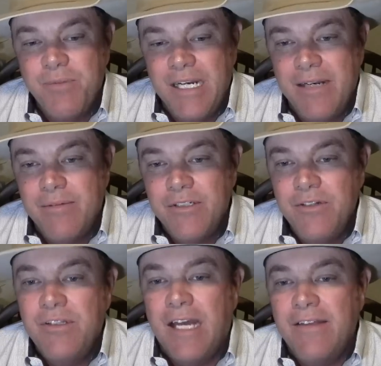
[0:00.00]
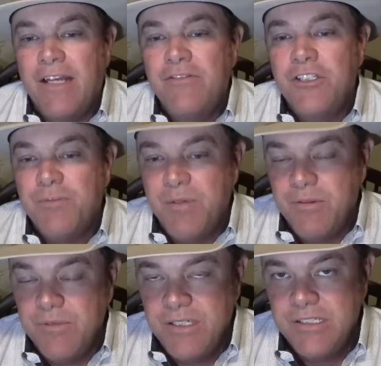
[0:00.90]
been able to do that? They've just
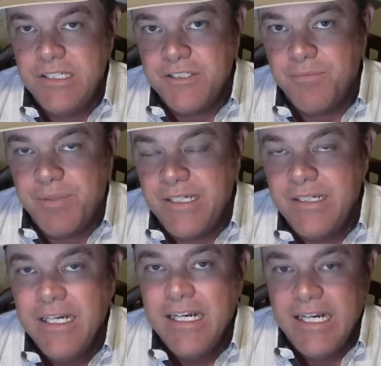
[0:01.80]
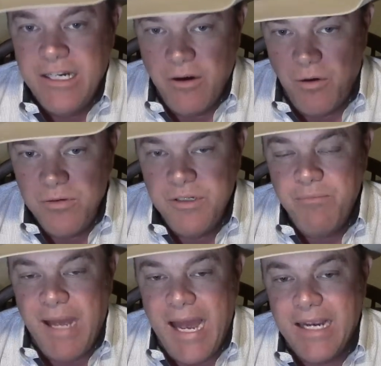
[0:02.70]
been real disciplined in
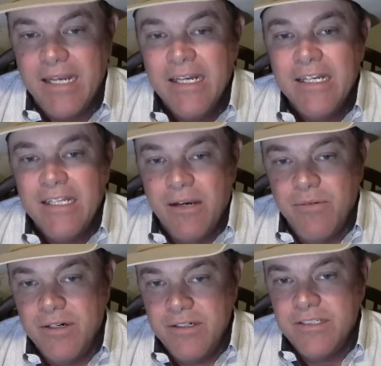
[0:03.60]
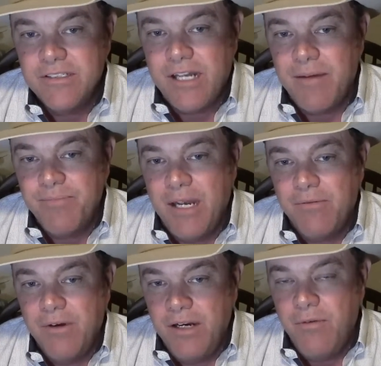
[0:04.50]
holding back. They wanted to stop
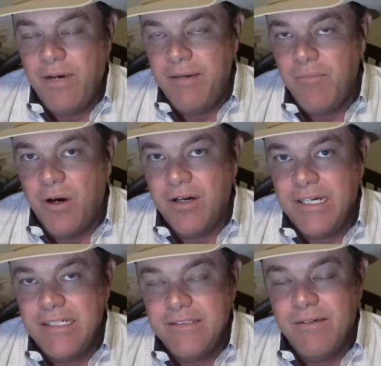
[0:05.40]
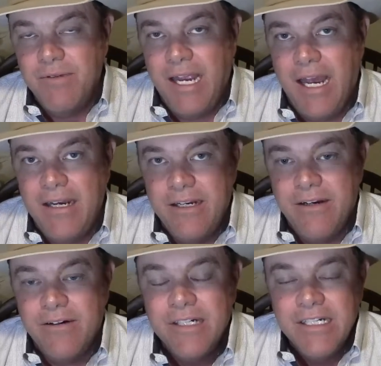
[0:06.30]
that runaway market that we had
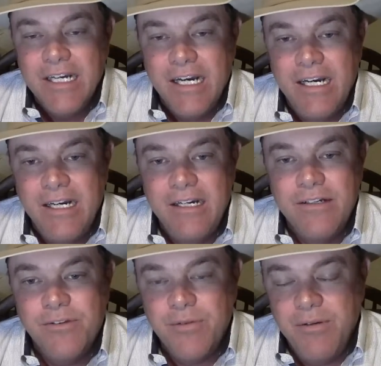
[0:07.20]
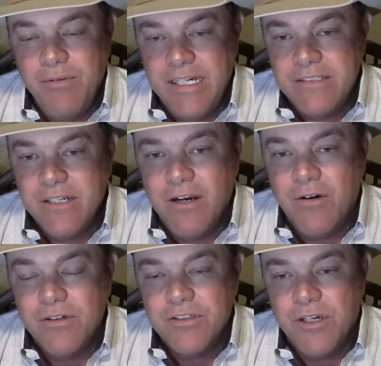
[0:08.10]
here 3 weeks ago
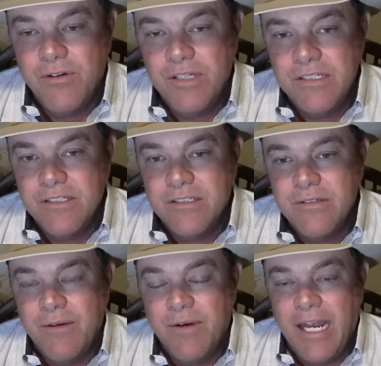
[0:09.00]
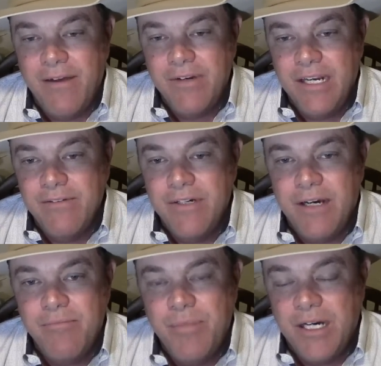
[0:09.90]
or so, that just they were giving
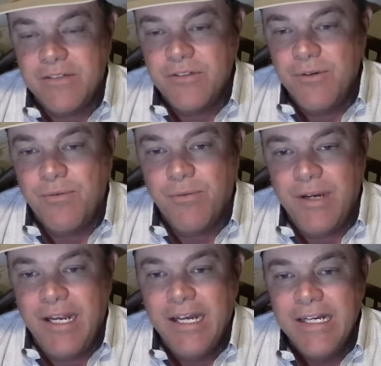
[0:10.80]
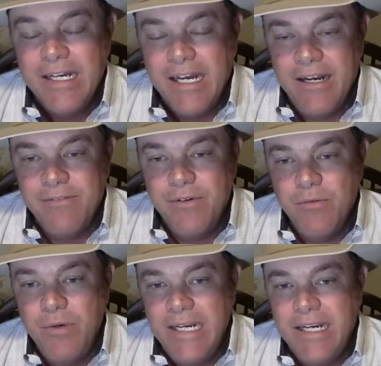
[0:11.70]
up buck, two, three every
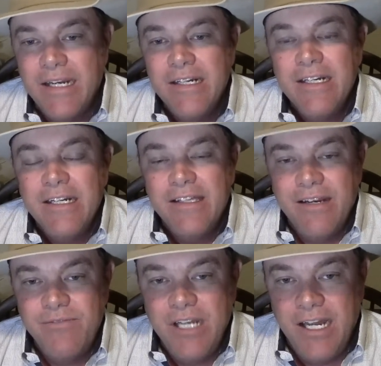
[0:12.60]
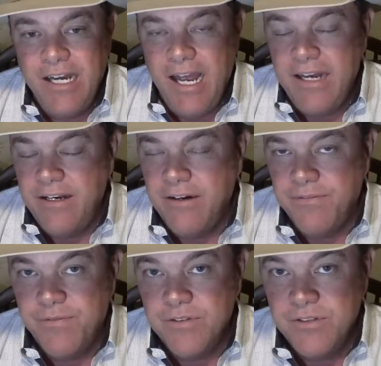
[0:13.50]
week. They've done that
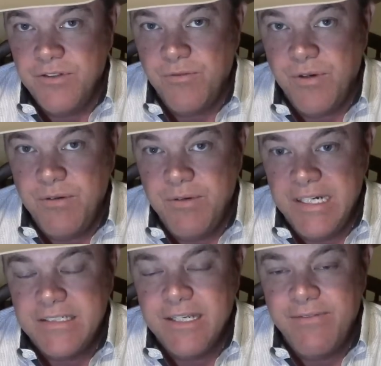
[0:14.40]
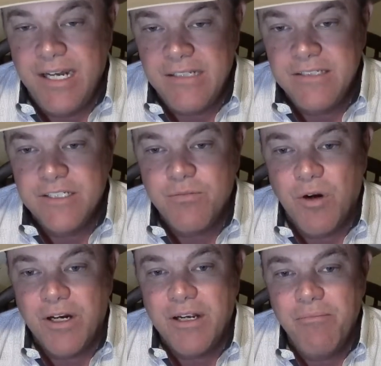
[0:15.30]
here for two or three weeks. They've held this
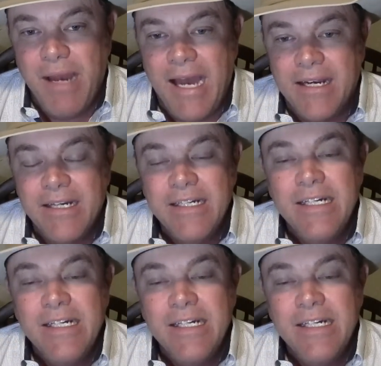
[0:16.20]
market back.